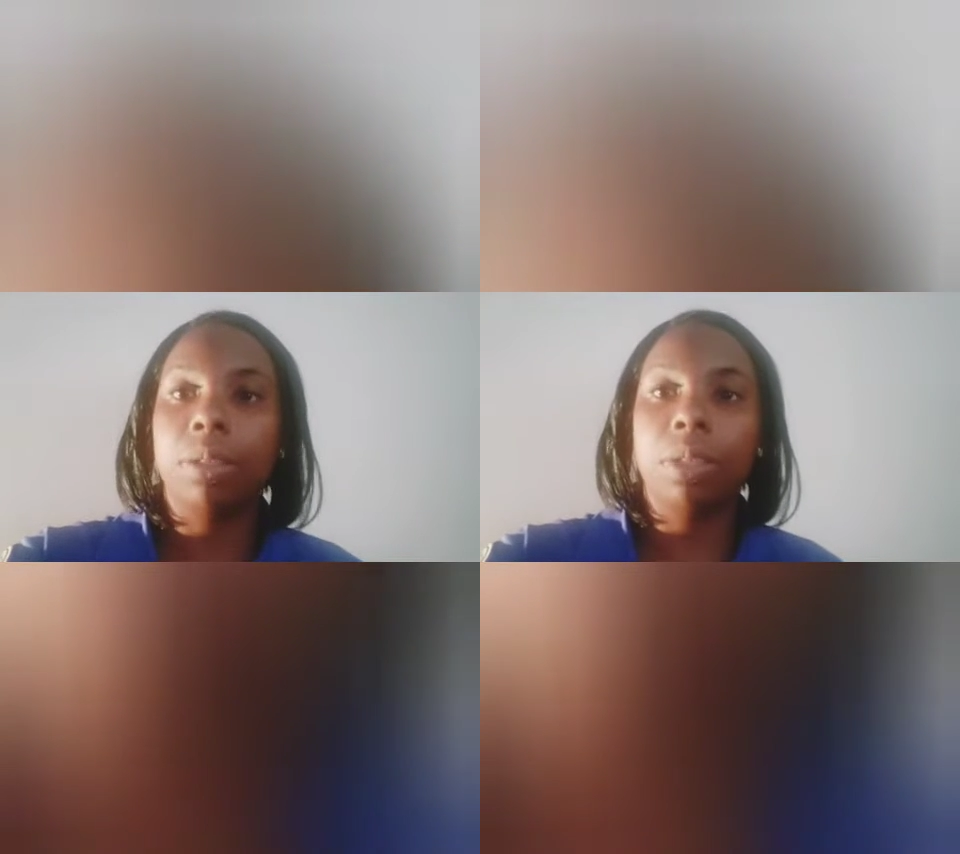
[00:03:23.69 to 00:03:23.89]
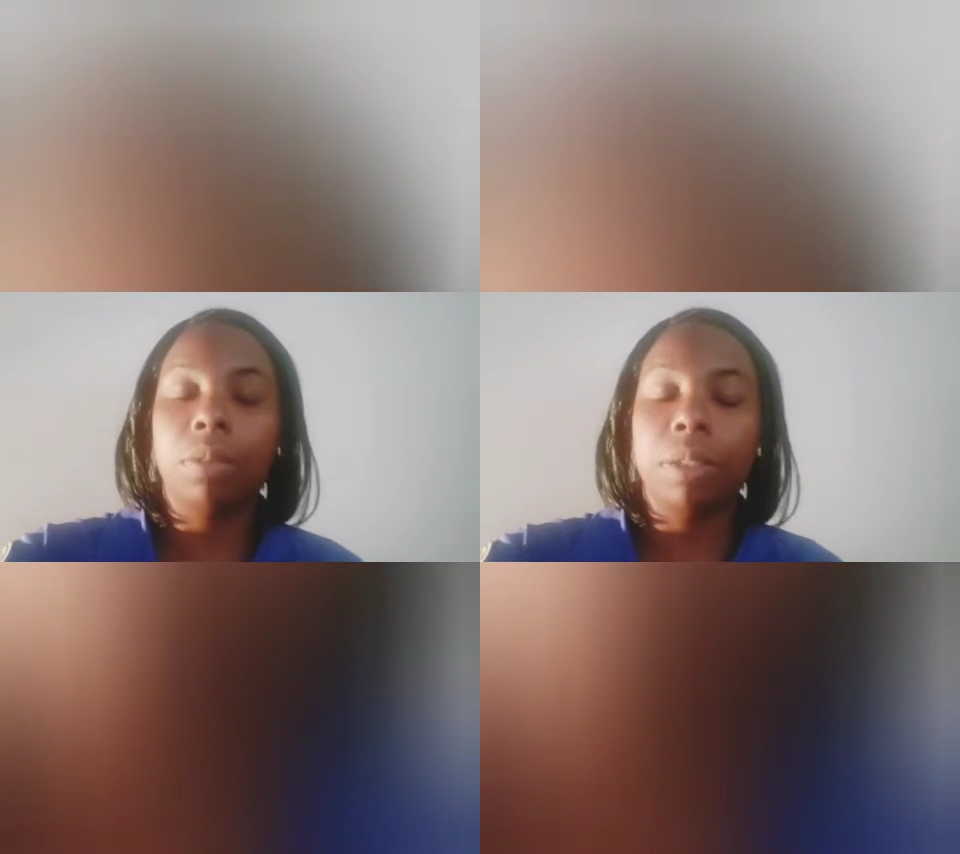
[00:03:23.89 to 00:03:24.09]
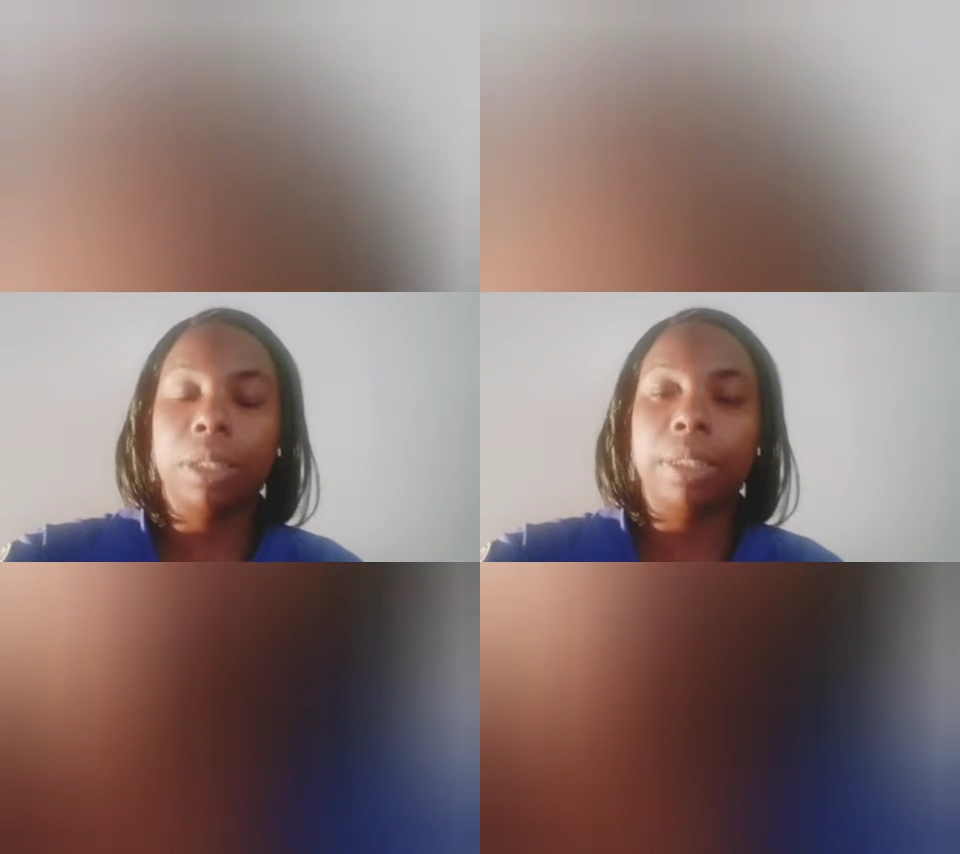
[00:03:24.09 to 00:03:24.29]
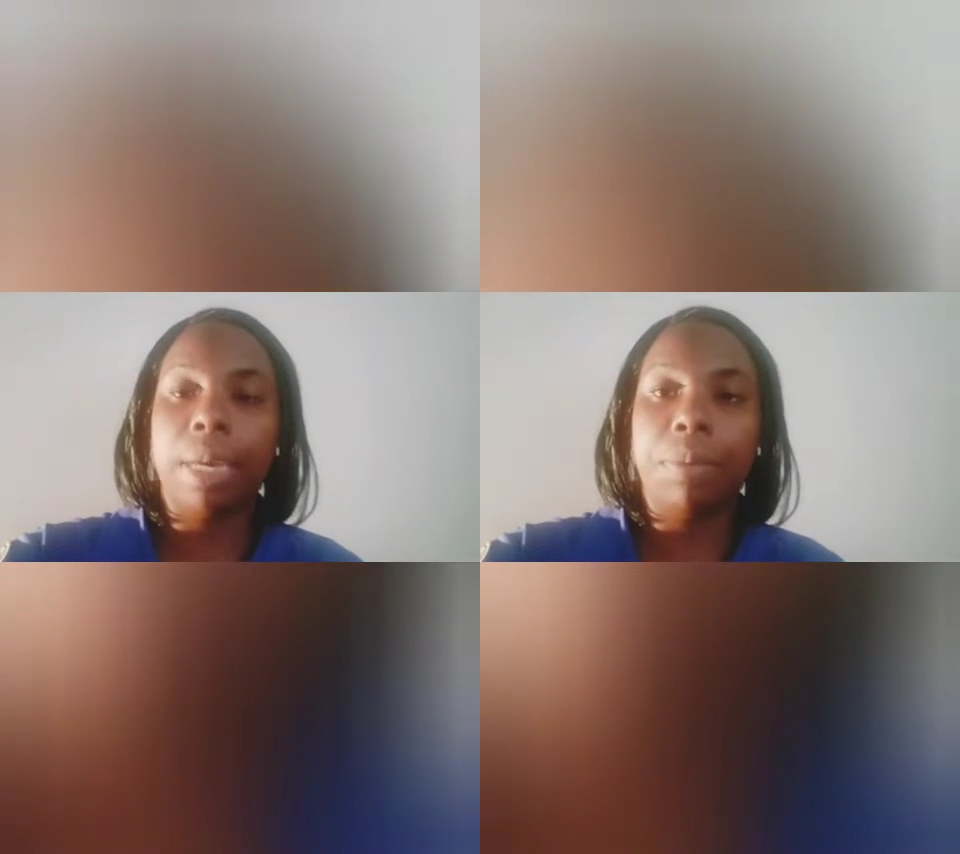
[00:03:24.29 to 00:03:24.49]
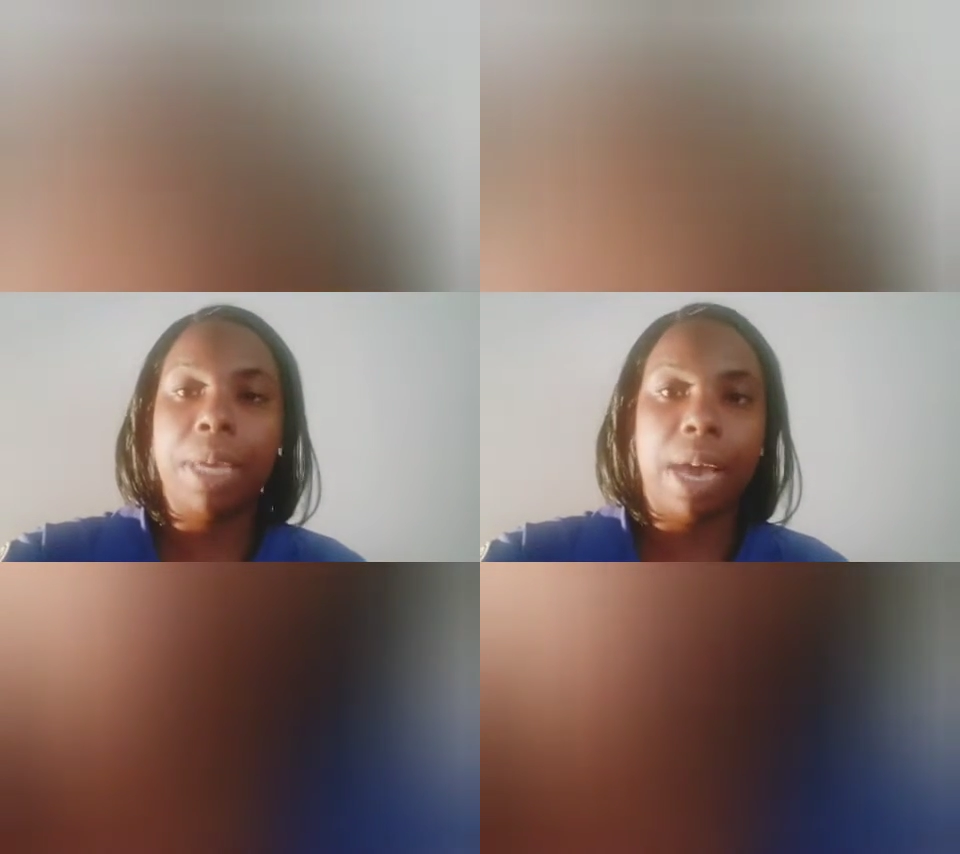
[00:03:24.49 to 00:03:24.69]
the services
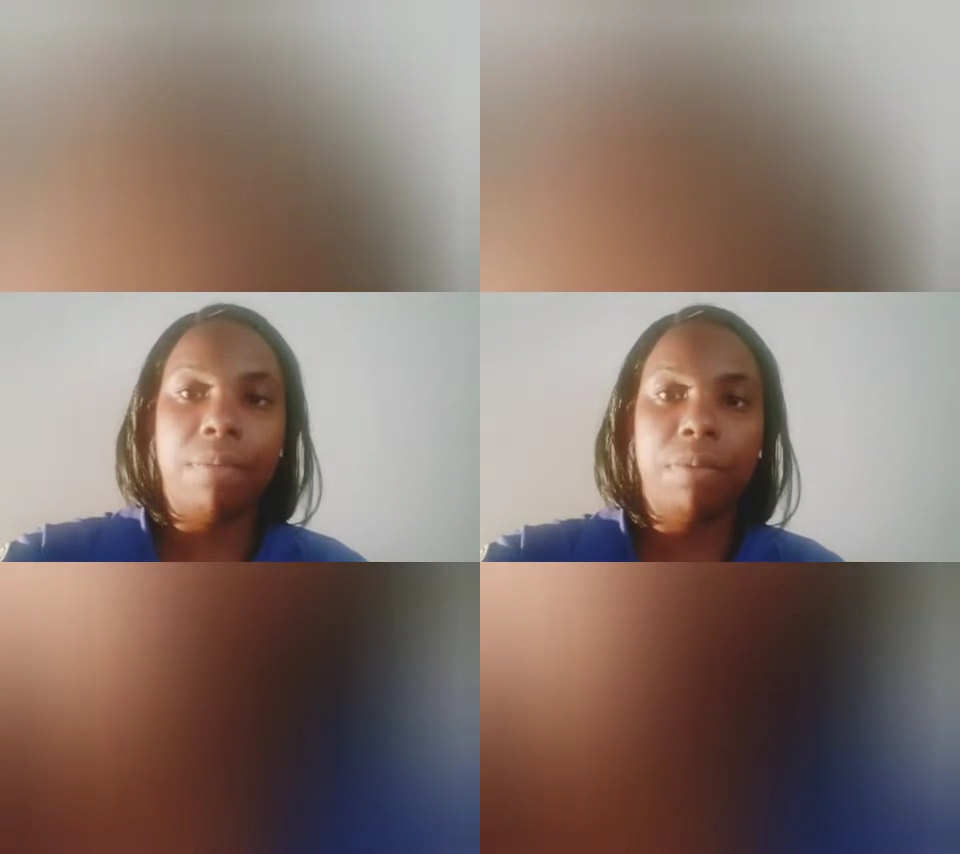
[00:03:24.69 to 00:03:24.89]
that we have